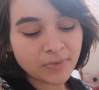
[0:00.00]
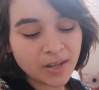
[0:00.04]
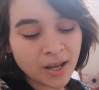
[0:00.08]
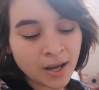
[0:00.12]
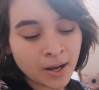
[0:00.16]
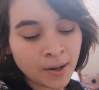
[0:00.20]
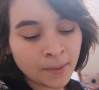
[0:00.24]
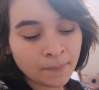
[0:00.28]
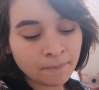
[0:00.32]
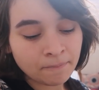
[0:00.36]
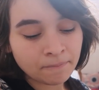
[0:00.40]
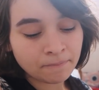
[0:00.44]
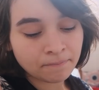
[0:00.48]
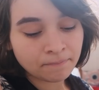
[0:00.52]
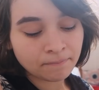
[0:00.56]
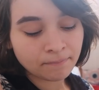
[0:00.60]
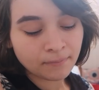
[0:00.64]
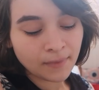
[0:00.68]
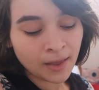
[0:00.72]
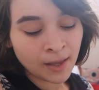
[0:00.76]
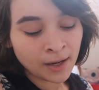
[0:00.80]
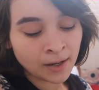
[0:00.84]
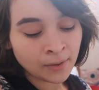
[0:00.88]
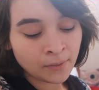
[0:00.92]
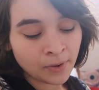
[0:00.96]
yeah,
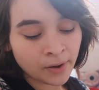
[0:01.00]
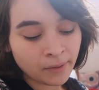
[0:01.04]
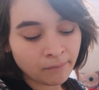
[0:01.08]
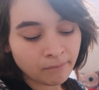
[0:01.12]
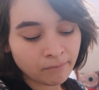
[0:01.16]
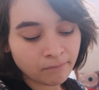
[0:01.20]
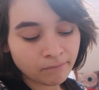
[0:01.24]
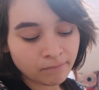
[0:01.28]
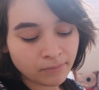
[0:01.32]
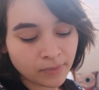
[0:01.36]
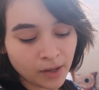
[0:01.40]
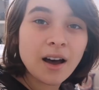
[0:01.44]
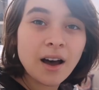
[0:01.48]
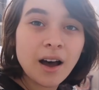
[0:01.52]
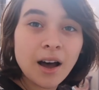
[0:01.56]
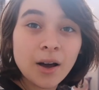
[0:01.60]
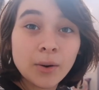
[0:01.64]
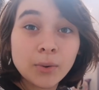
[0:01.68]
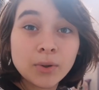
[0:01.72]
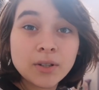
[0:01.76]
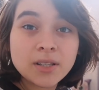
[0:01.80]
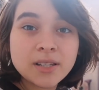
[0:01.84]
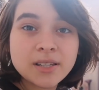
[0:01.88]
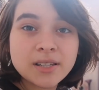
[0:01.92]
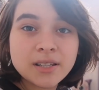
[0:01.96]
anyway, I
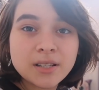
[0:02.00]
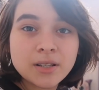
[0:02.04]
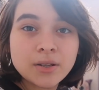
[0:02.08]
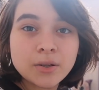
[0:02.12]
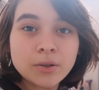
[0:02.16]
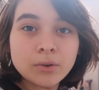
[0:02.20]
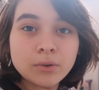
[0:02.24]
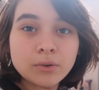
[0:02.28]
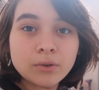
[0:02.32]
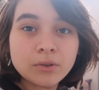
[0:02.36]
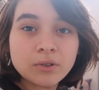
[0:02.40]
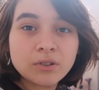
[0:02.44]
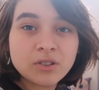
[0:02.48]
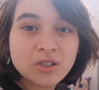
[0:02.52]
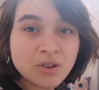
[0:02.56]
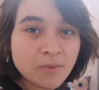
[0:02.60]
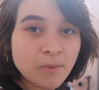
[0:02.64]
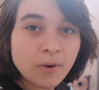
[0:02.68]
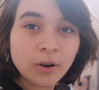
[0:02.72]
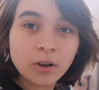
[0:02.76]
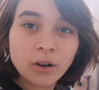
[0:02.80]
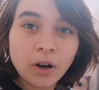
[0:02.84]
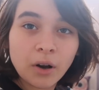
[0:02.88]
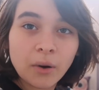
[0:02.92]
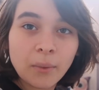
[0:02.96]
will see you
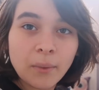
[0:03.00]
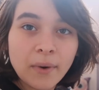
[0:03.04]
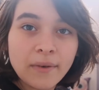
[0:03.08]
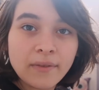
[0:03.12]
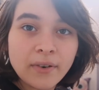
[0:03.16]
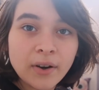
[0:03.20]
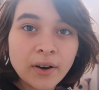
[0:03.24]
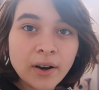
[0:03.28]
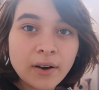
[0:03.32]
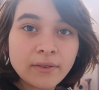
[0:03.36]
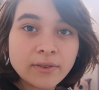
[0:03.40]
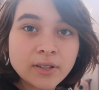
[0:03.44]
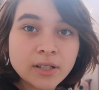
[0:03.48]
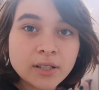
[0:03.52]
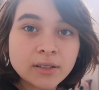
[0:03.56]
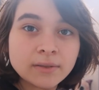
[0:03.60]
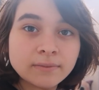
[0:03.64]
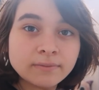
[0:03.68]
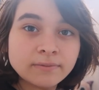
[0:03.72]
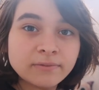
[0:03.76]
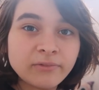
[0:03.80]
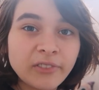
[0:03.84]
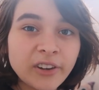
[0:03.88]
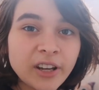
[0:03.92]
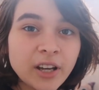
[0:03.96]
tomorrow with another
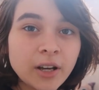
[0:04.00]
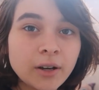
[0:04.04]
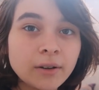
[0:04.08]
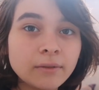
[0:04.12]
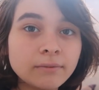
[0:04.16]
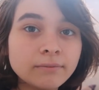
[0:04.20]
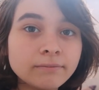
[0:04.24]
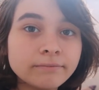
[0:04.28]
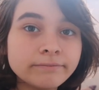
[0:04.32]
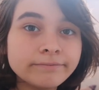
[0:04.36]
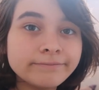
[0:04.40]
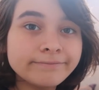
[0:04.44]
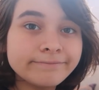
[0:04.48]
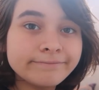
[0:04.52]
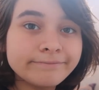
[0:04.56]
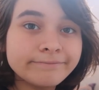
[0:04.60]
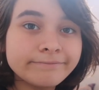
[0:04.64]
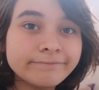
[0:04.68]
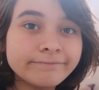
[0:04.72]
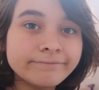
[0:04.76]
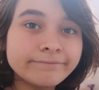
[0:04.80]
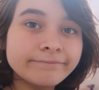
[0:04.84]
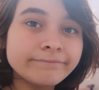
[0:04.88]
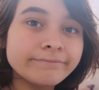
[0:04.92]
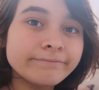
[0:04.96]
video.
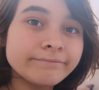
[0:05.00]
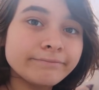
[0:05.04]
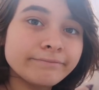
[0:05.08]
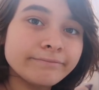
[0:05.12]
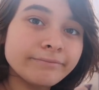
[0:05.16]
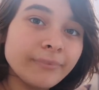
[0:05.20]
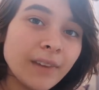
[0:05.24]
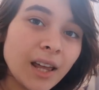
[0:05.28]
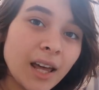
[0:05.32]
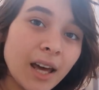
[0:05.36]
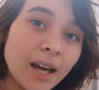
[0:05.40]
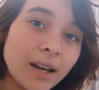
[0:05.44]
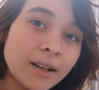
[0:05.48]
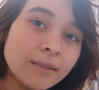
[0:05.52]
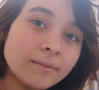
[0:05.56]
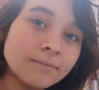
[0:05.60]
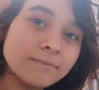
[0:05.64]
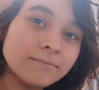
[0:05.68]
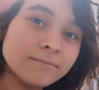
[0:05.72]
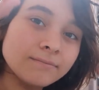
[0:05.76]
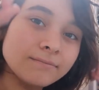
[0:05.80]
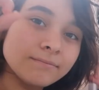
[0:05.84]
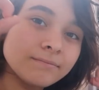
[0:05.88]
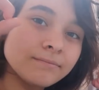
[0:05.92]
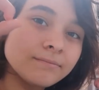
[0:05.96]
Okay,
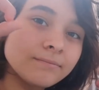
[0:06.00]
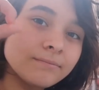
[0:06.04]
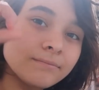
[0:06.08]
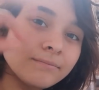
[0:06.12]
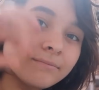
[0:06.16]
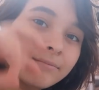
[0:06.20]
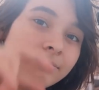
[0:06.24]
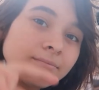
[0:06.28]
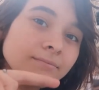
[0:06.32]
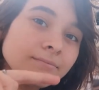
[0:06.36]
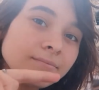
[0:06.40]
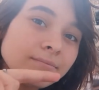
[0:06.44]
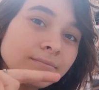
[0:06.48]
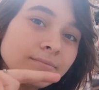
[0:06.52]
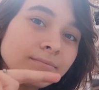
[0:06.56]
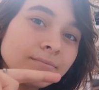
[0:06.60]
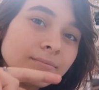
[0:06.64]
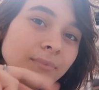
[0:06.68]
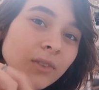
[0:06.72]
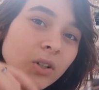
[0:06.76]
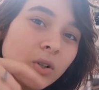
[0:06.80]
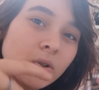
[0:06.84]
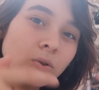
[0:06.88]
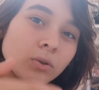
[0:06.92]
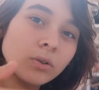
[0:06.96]

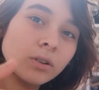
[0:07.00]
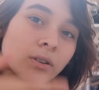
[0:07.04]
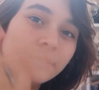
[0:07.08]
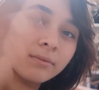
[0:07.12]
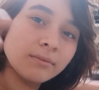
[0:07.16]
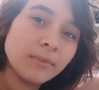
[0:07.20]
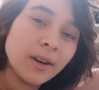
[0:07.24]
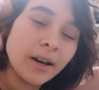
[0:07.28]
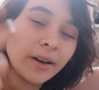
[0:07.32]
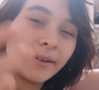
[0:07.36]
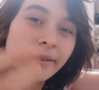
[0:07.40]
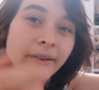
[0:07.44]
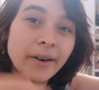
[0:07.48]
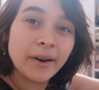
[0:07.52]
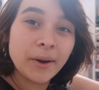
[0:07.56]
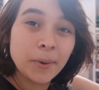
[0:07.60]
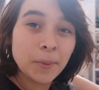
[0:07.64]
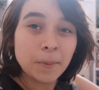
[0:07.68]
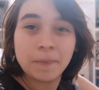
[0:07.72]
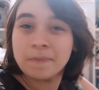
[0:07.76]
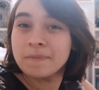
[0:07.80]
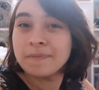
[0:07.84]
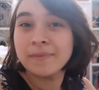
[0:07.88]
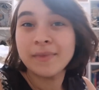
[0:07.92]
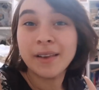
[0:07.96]
cool. I
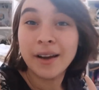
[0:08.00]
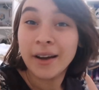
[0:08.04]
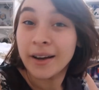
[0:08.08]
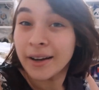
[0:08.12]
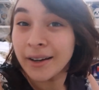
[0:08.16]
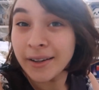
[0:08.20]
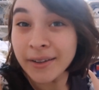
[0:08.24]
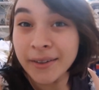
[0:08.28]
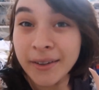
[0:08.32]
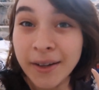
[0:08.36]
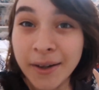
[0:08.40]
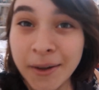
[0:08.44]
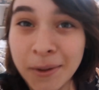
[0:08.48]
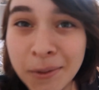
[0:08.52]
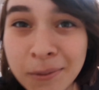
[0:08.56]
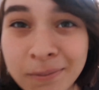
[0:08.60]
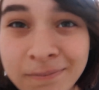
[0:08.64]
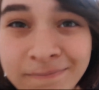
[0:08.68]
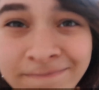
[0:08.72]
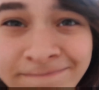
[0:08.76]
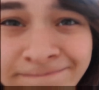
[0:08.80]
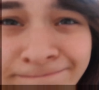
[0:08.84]
don't know.